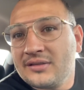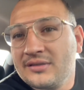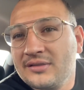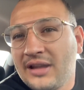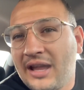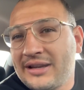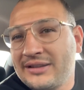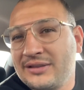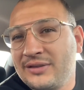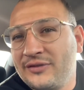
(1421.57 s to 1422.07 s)

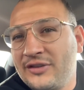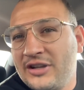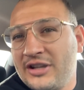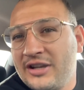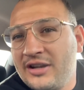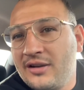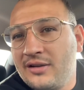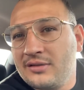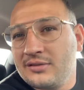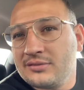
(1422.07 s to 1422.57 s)
Like the
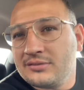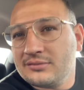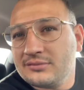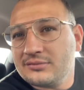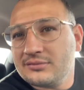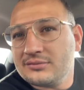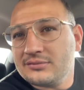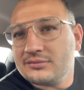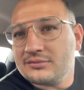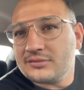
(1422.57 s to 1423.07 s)
video,
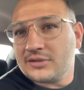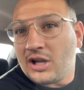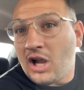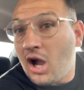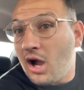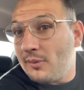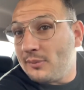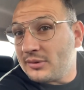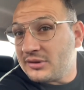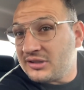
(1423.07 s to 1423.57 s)

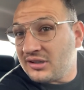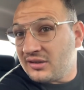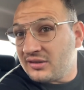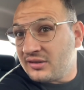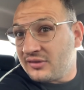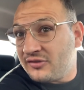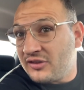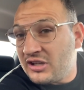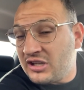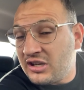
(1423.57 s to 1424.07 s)
comment on
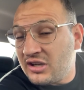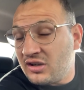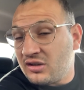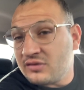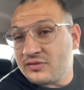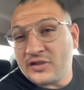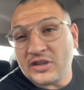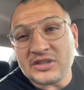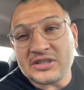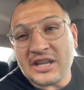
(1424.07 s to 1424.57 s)
the video
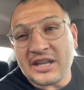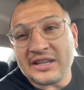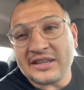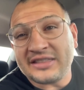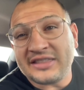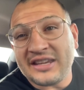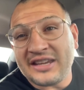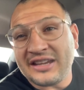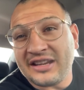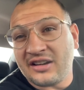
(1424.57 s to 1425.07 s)
if there's
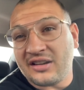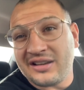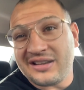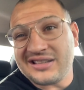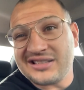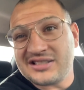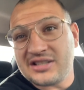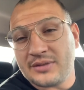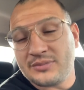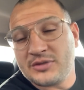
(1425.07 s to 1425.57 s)
anything or
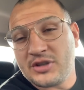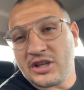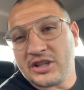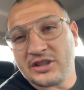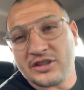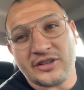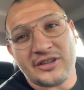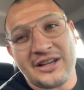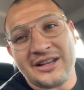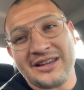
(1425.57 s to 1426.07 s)
any
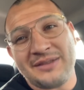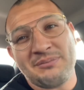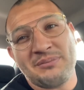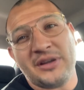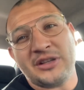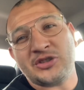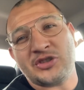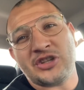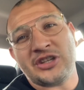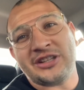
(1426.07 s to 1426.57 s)
subject or any
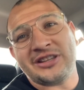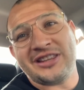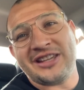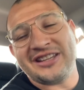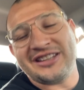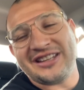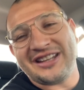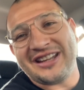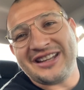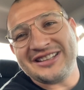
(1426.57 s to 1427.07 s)
bitching
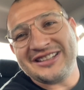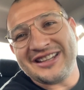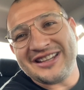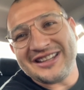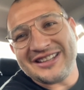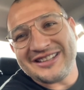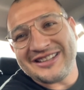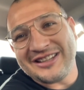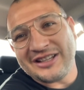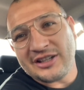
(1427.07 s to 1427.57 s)
thing that I did
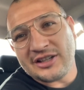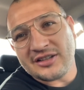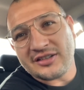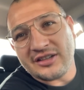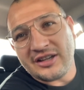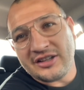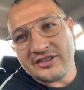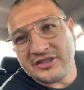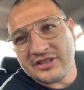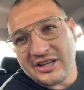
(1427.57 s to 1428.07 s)
in here
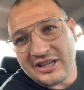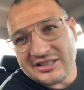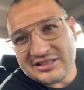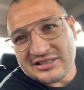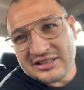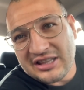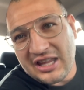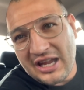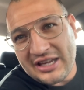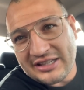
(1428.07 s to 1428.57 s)
and you
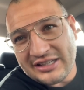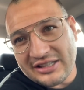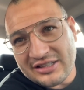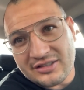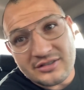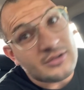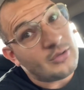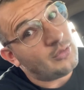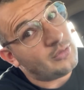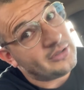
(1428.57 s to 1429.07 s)
guys like
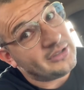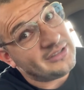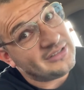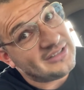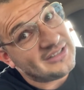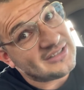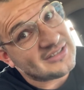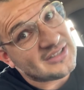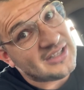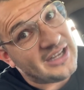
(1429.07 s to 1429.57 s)
it or you
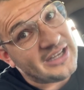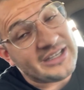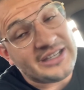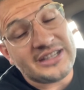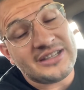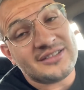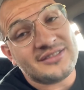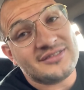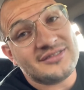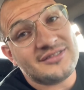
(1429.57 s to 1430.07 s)
dislike
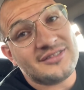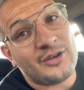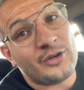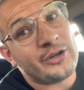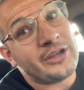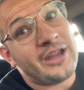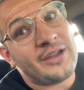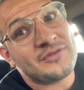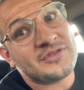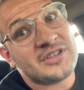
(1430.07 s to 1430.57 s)
it
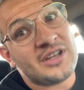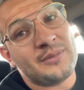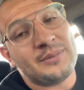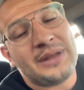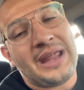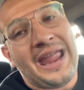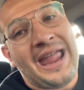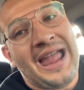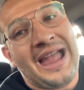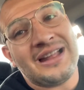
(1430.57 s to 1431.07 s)
or you have
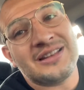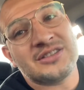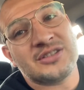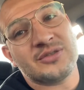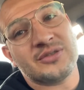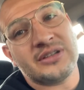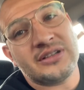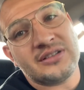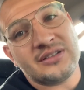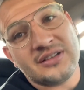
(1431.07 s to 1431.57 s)
something to add
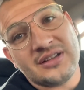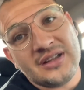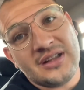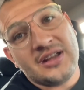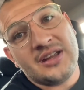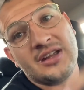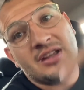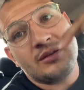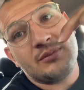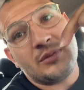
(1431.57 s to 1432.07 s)
to it.
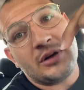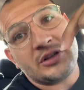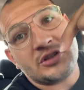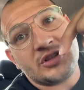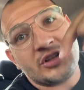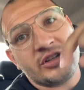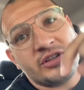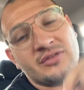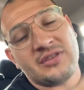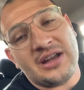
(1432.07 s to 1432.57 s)
Make
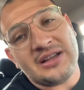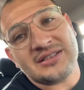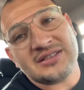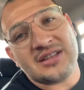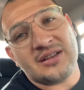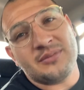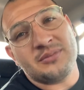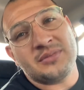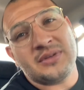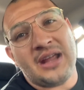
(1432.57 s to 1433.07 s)
sure you write
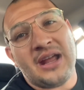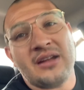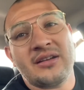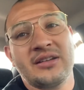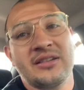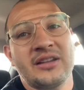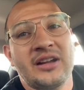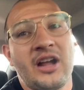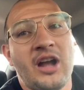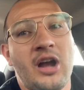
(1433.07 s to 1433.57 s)
something down
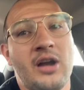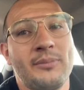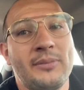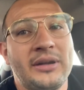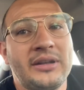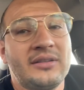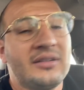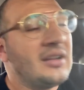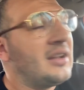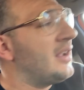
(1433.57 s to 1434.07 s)
in the
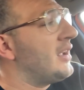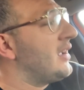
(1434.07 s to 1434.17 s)
comment.